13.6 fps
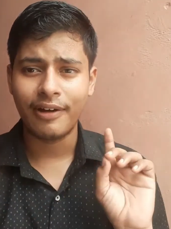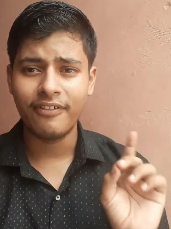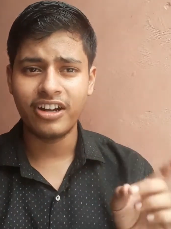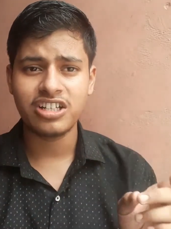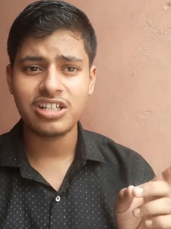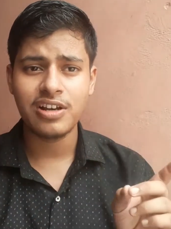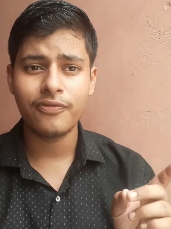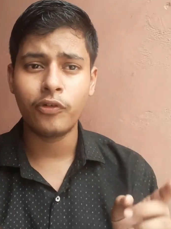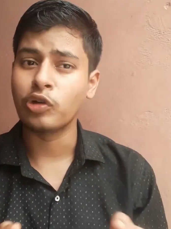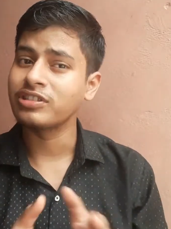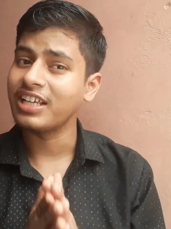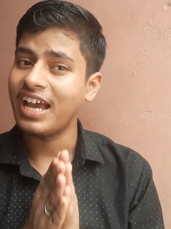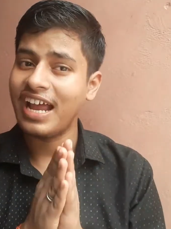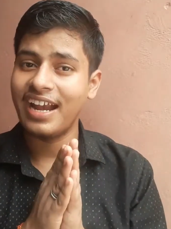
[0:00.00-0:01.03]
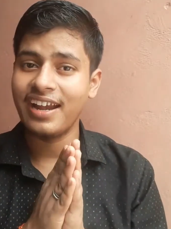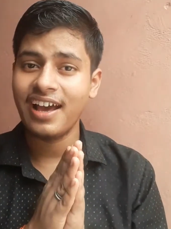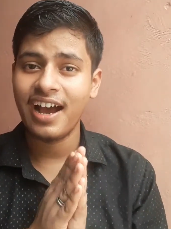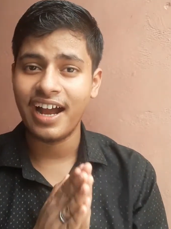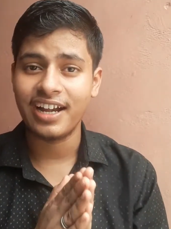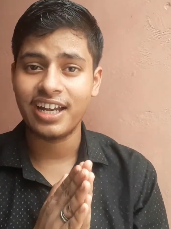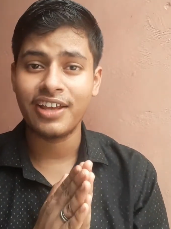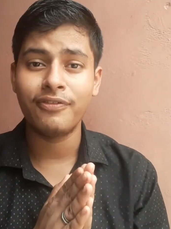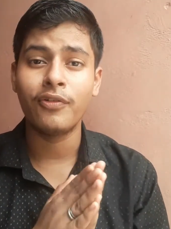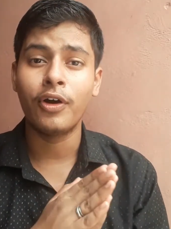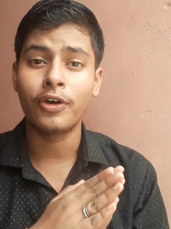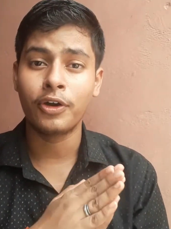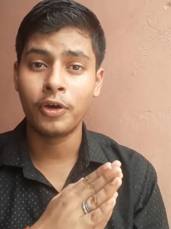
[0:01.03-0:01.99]
gravitational force and height. If
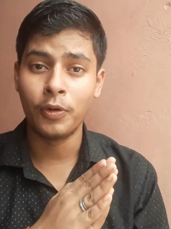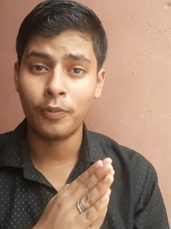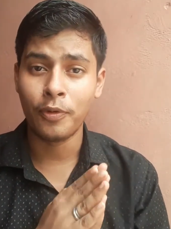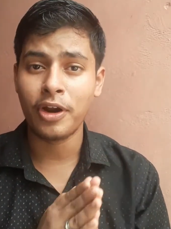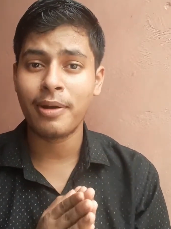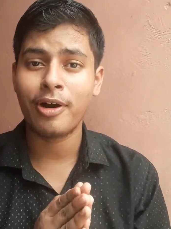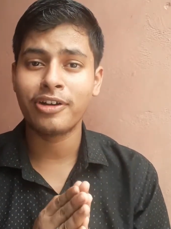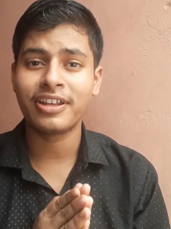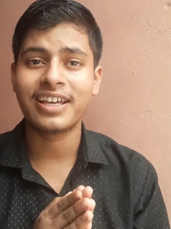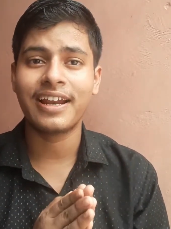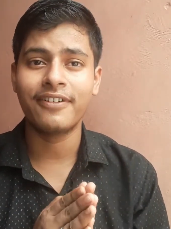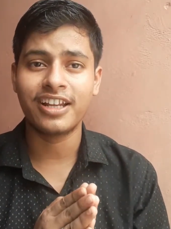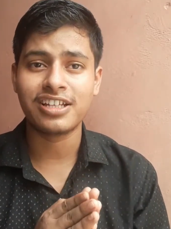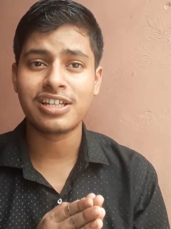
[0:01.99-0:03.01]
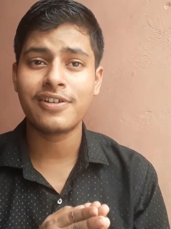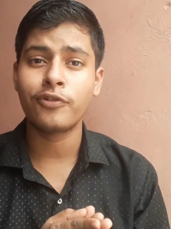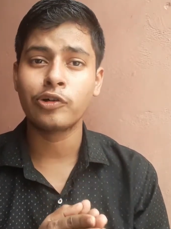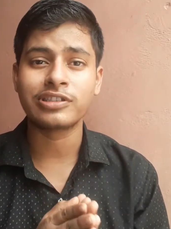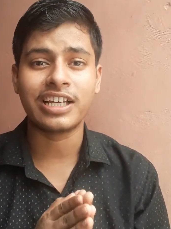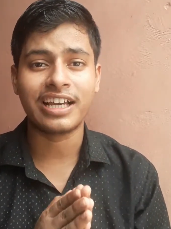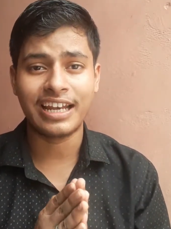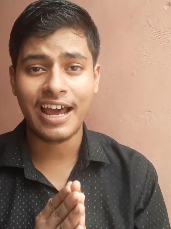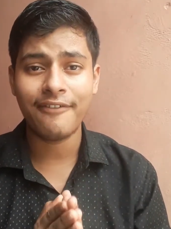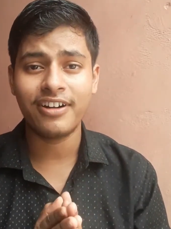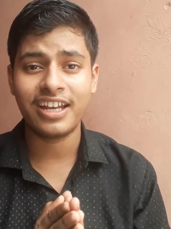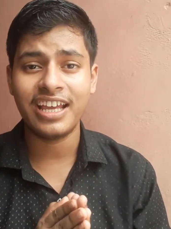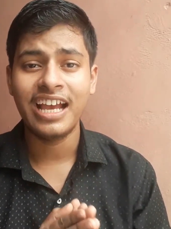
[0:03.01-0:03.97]
you want to know more about the gravitational force and
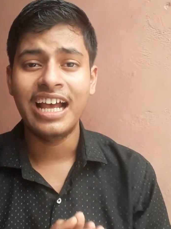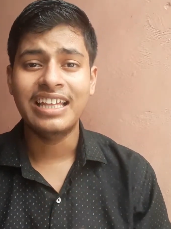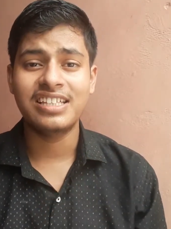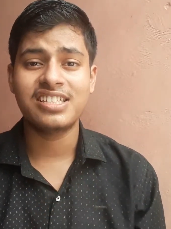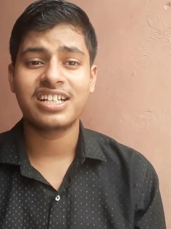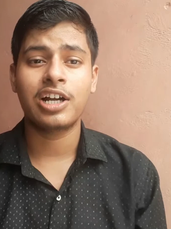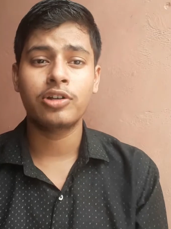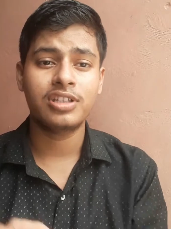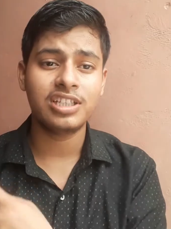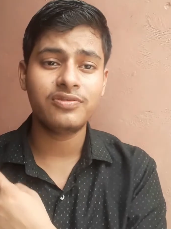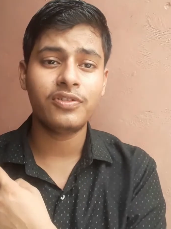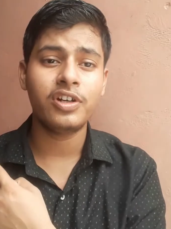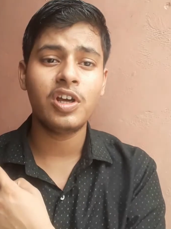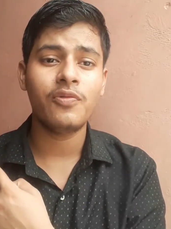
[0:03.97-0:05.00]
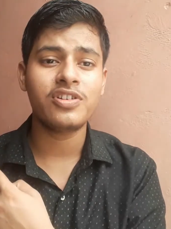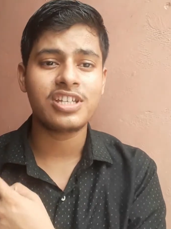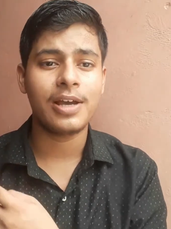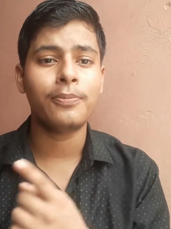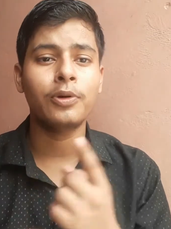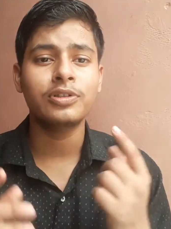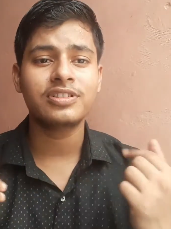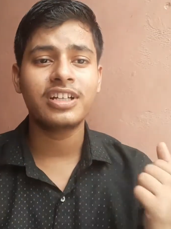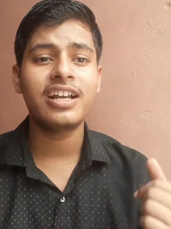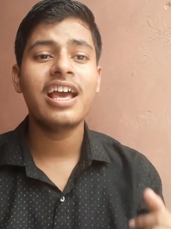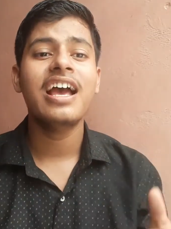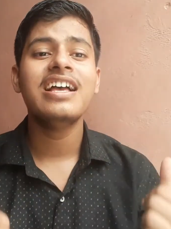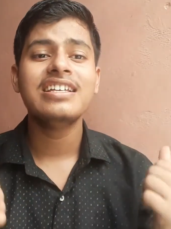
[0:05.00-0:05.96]
gravity, then check out this video which I
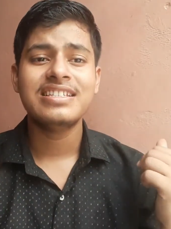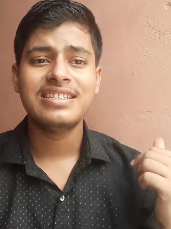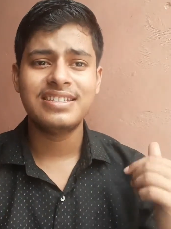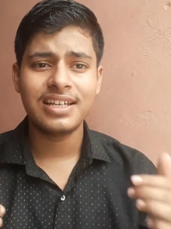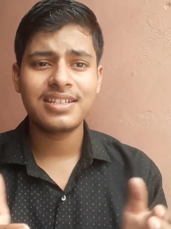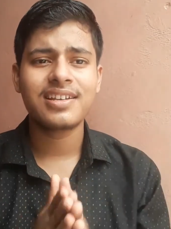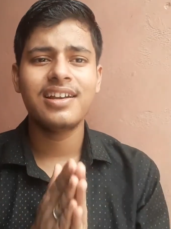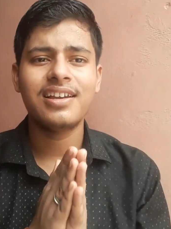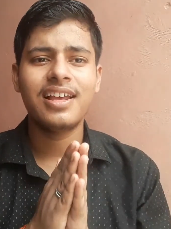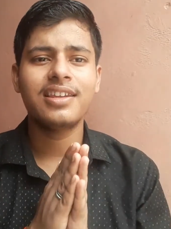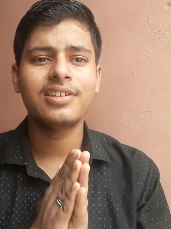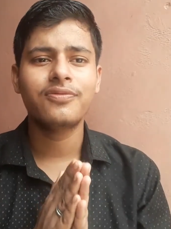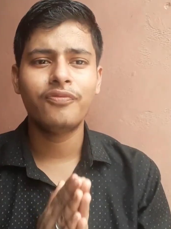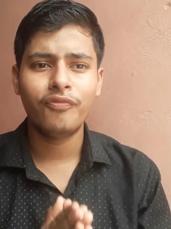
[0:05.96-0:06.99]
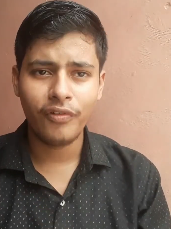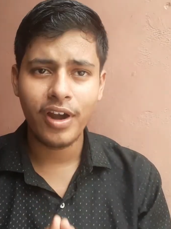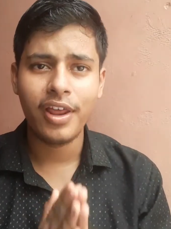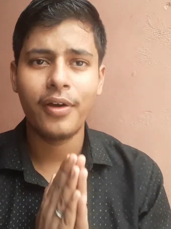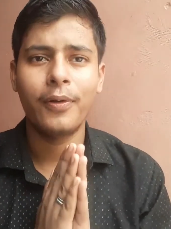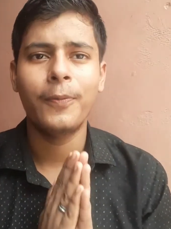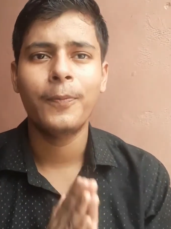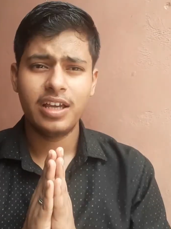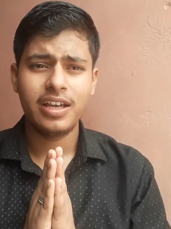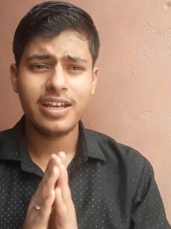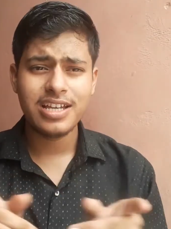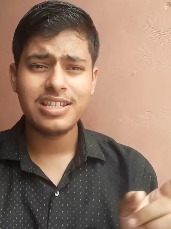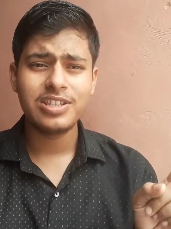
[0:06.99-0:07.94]
posted just earlier this video.
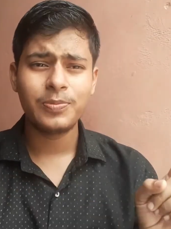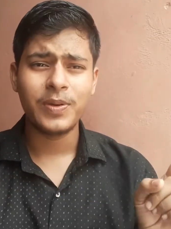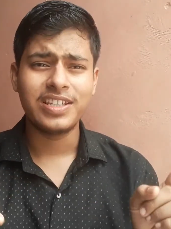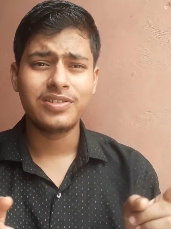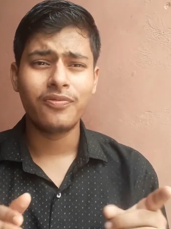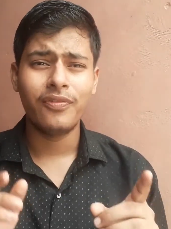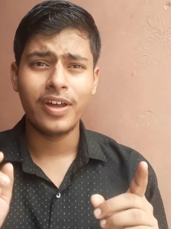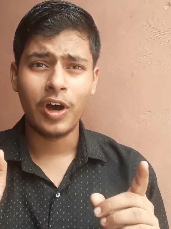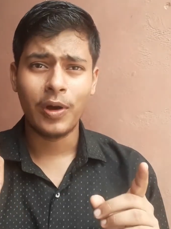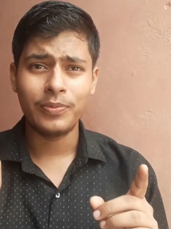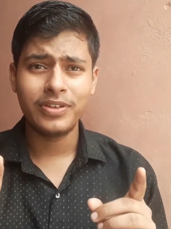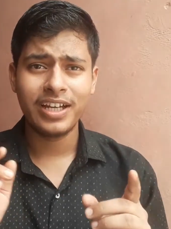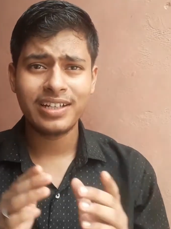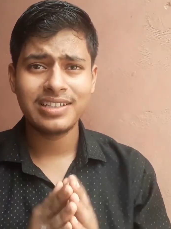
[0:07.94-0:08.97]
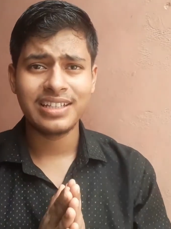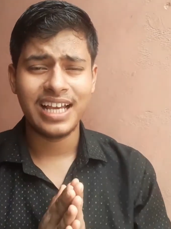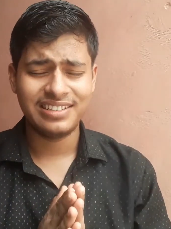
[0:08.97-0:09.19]
In space, when object is